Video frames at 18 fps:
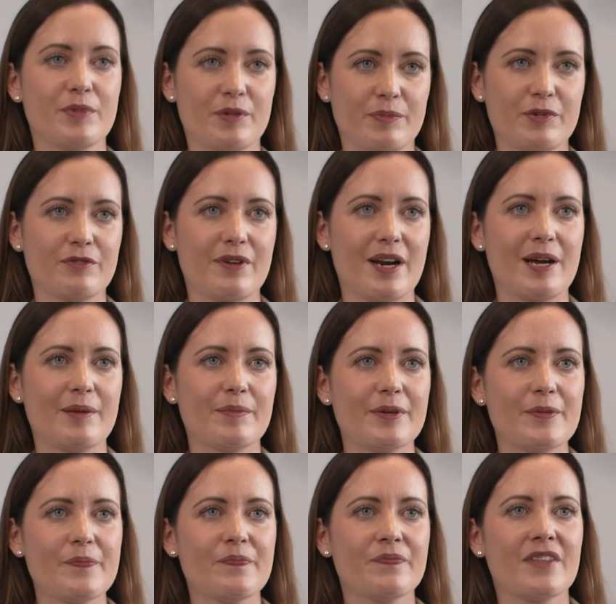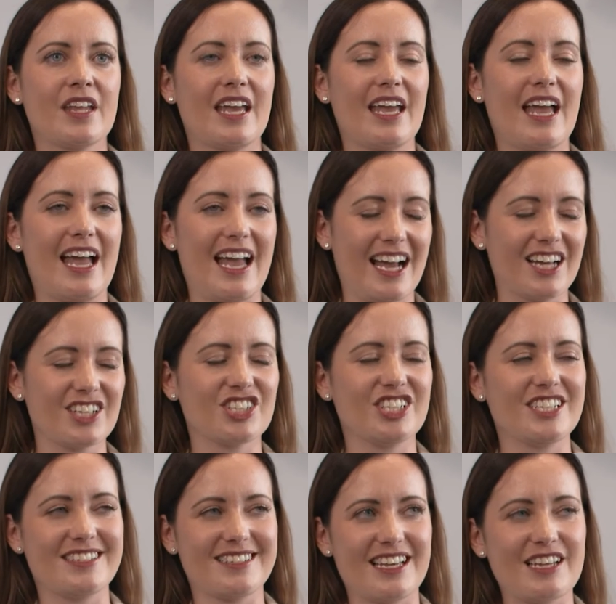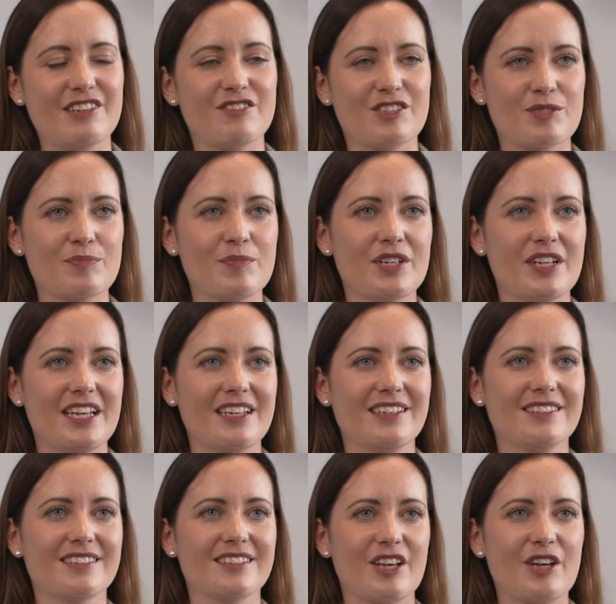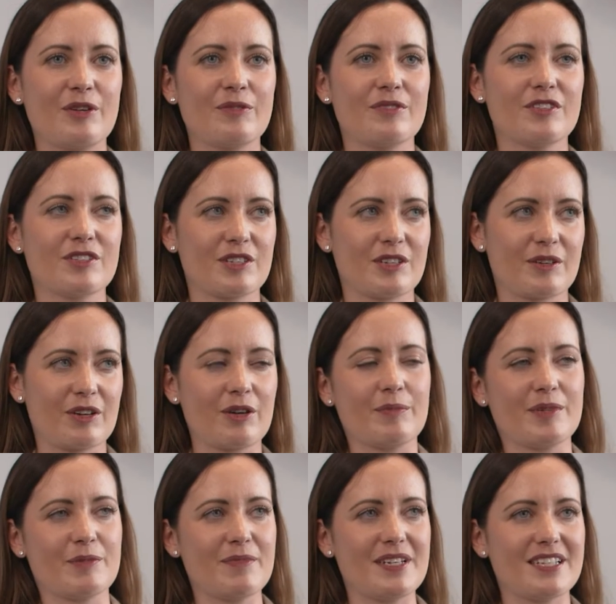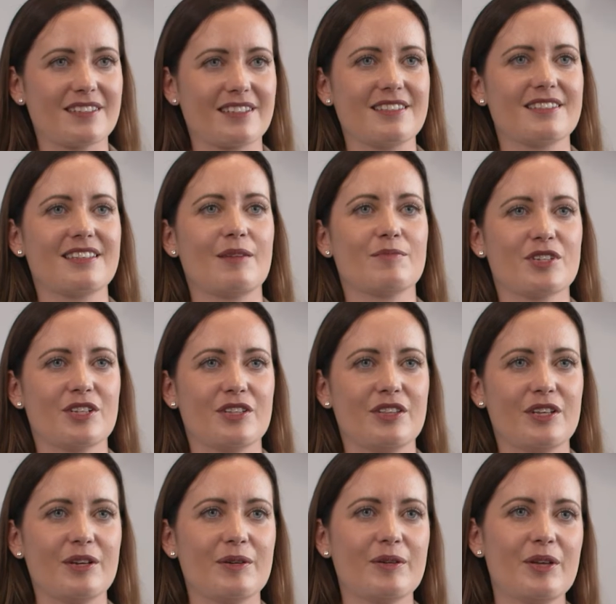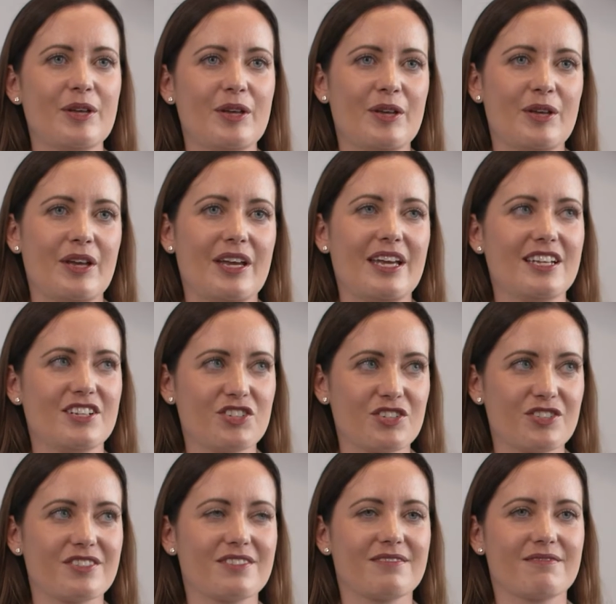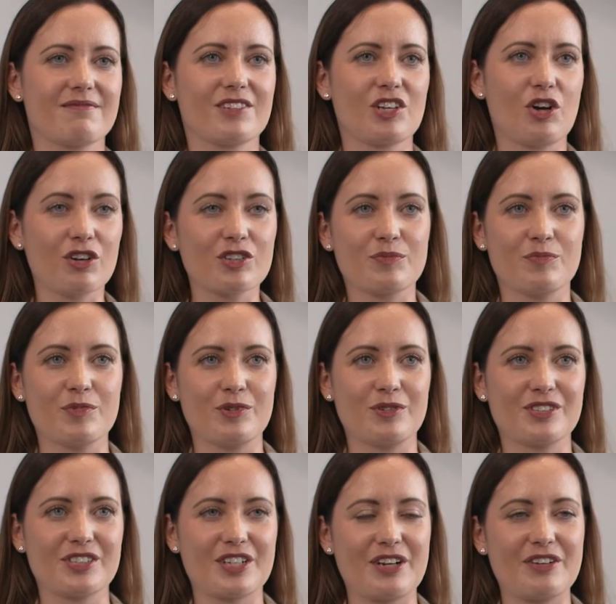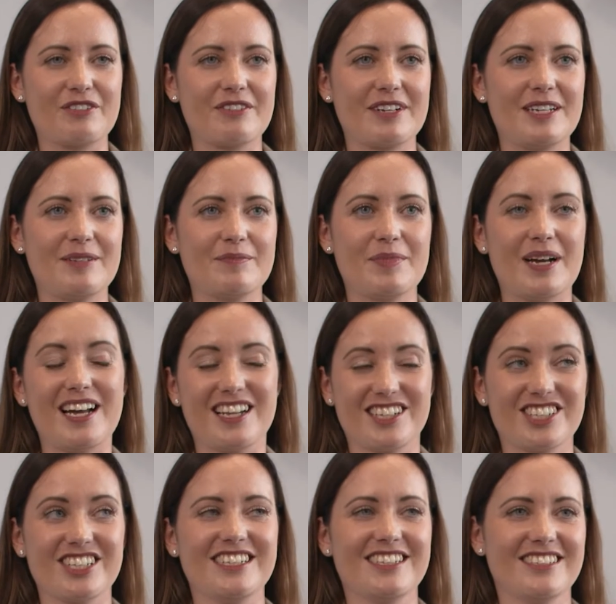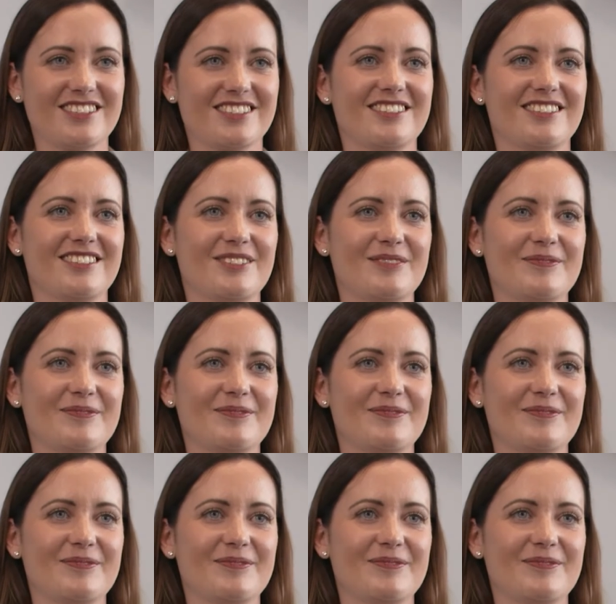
bubble wrap. It actually saved us money, so there's a common misconception that it does cost more to go green, but actually it doesn't.